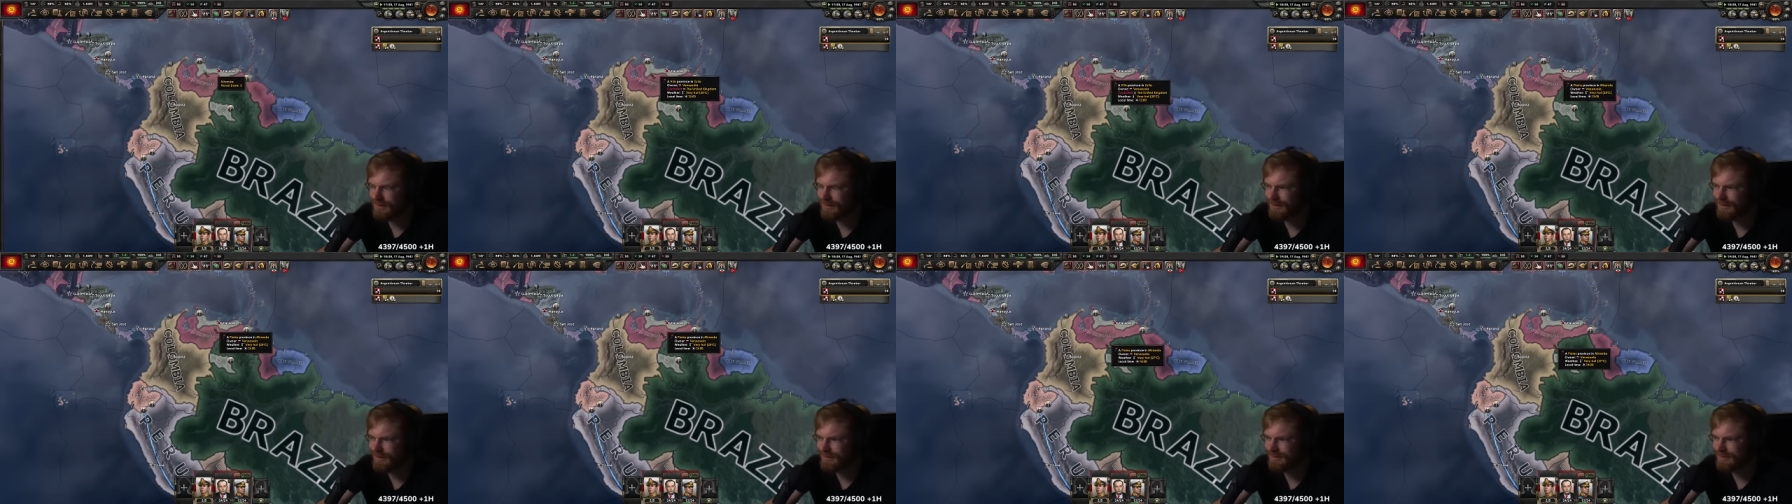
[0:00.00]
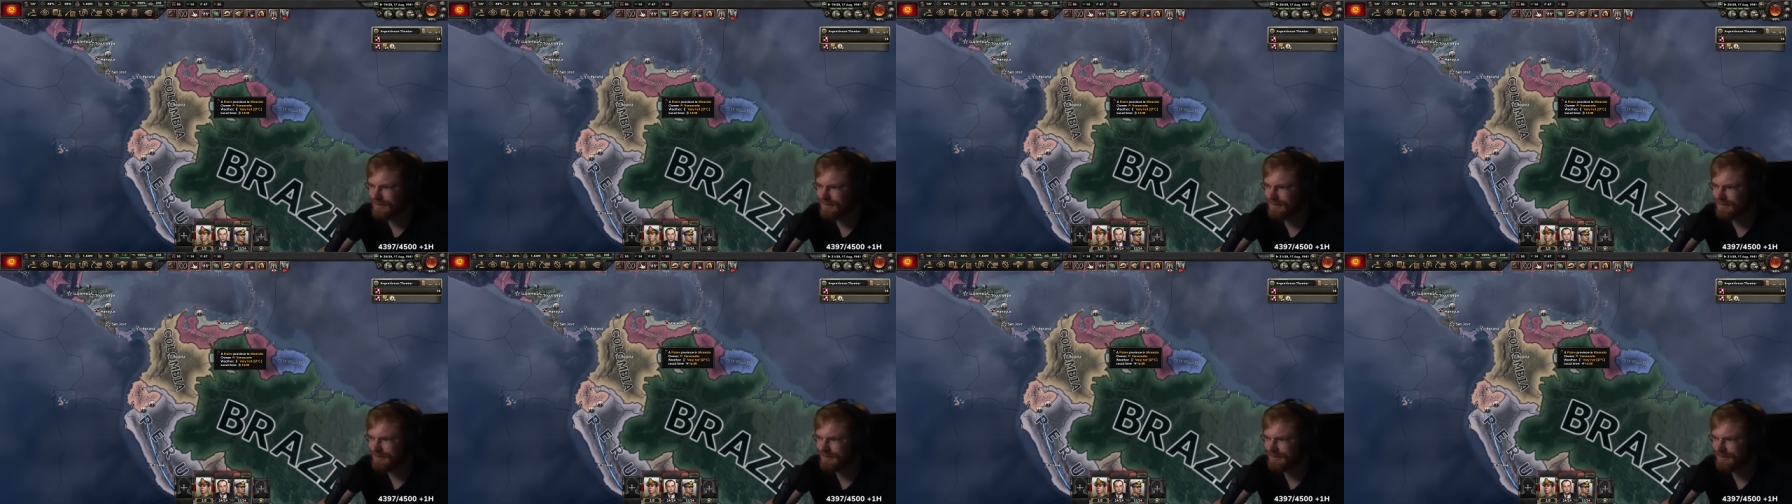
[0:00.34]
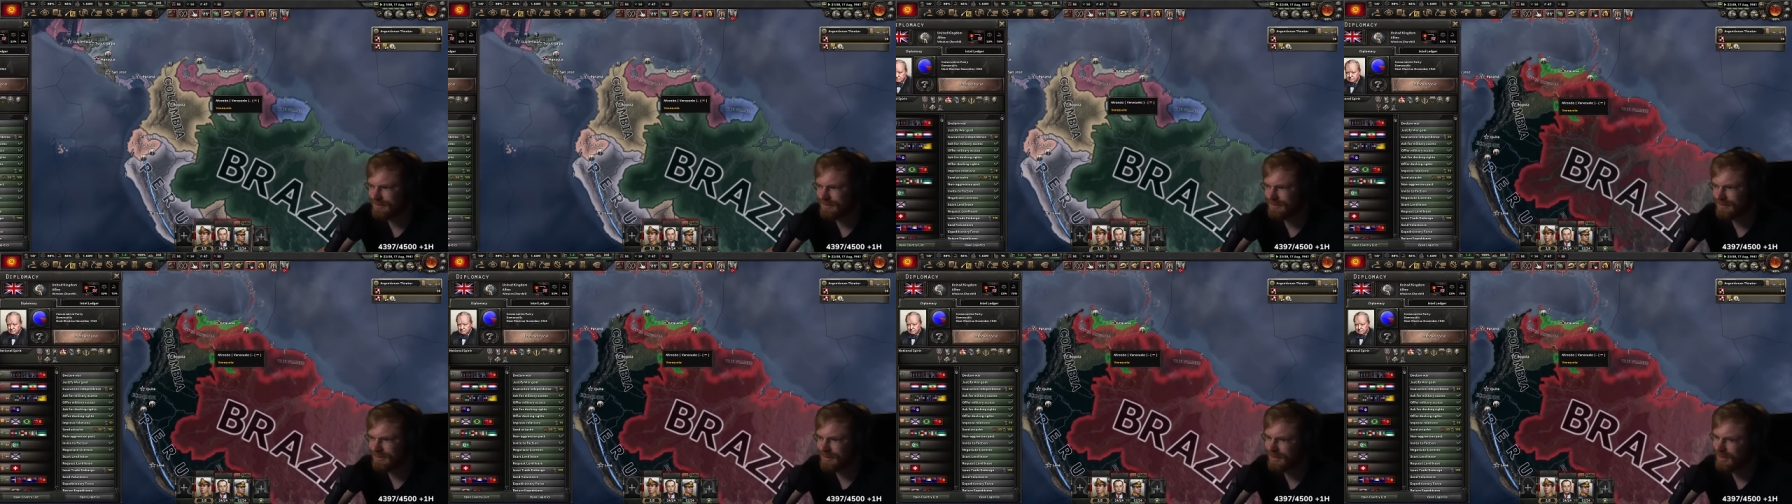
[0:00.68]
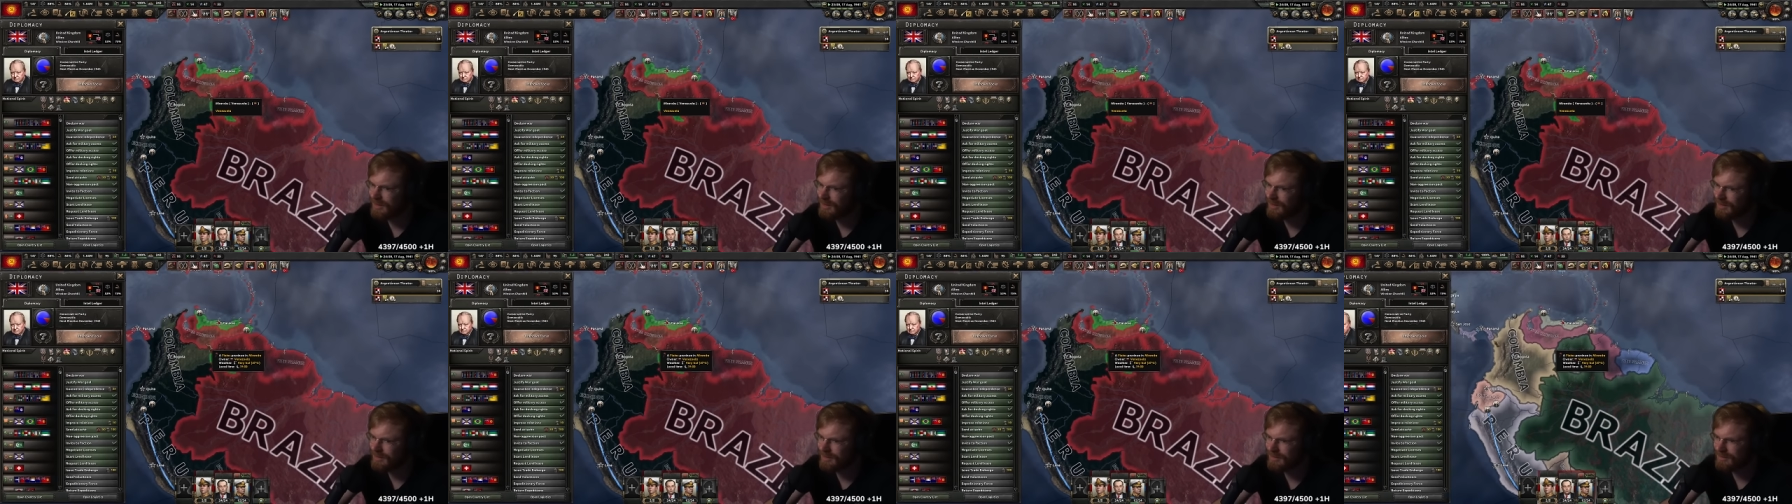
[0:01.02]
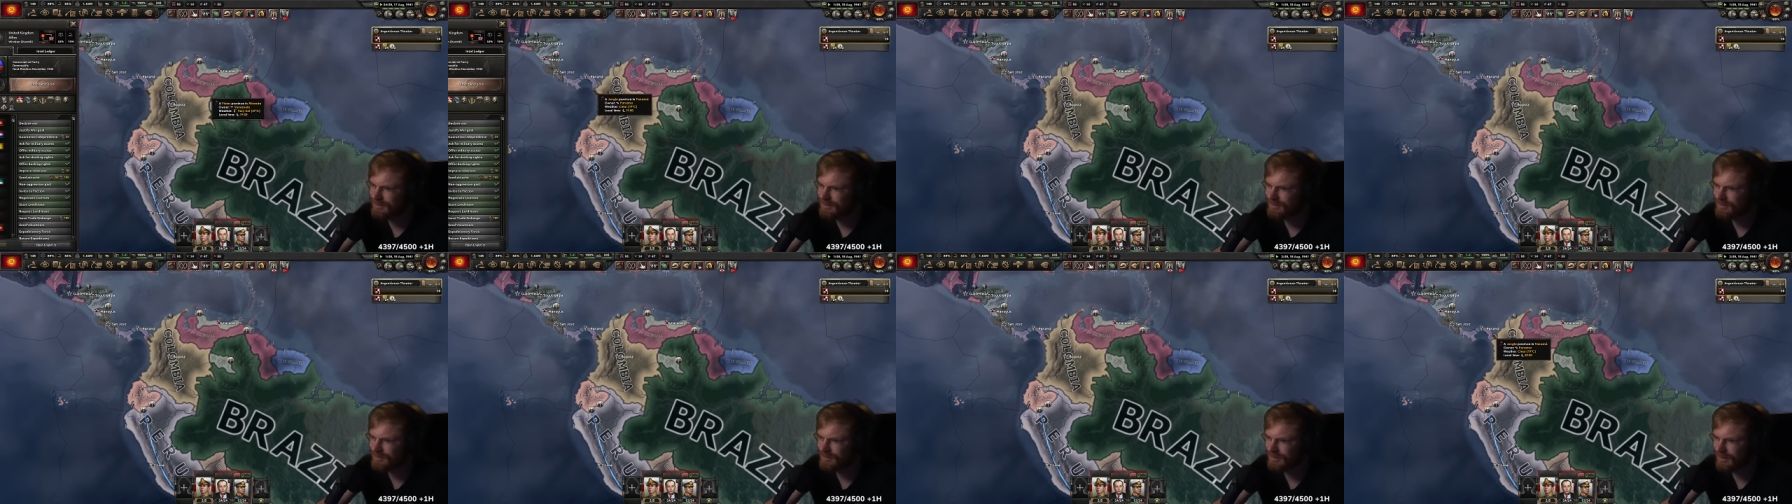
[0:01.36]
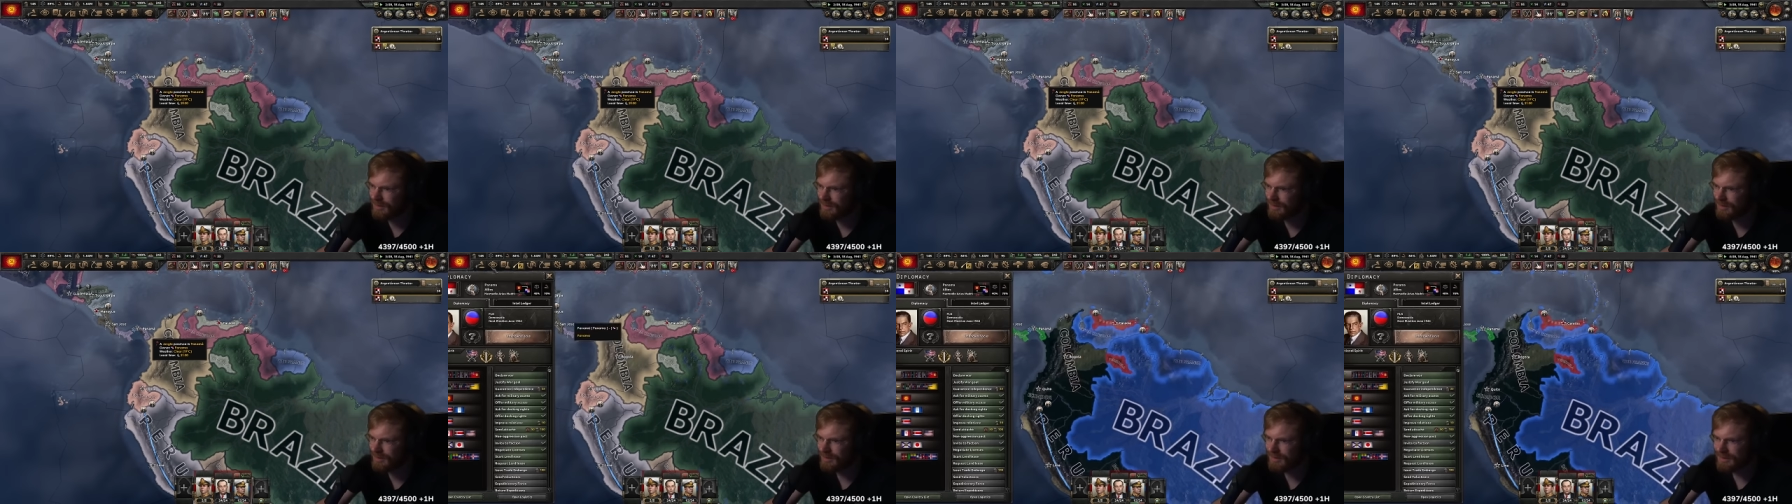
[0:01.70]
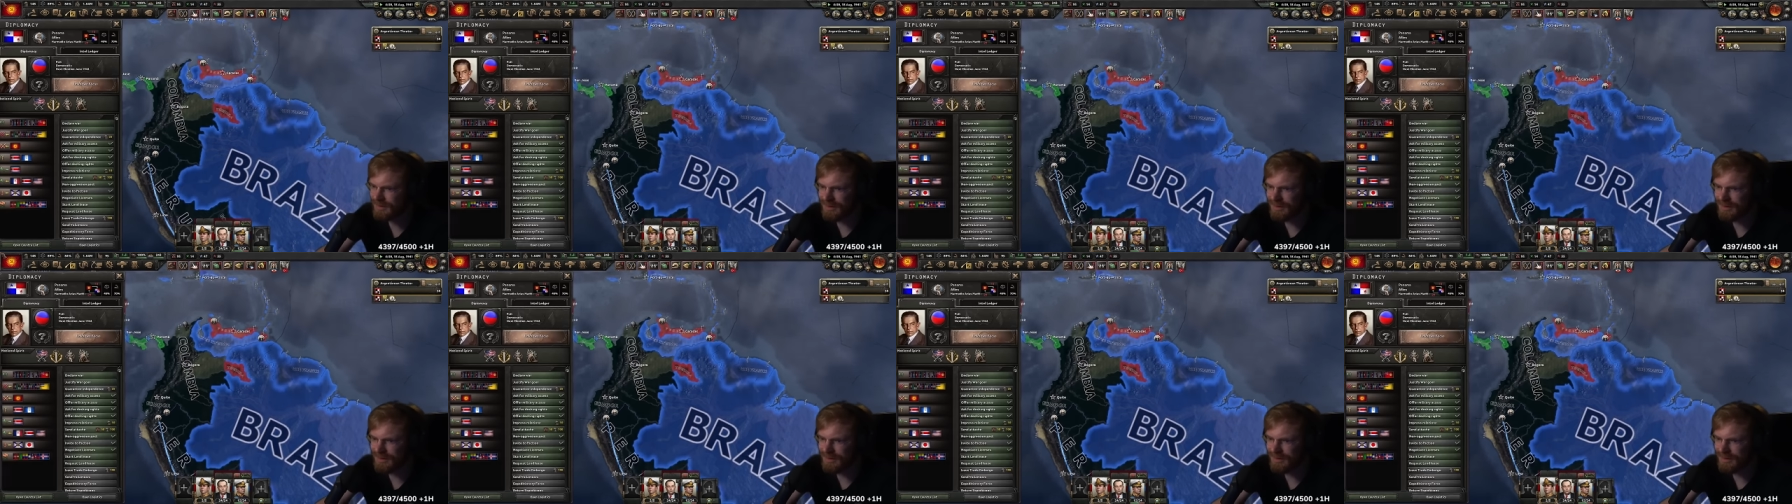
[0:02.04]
then haha, the UK.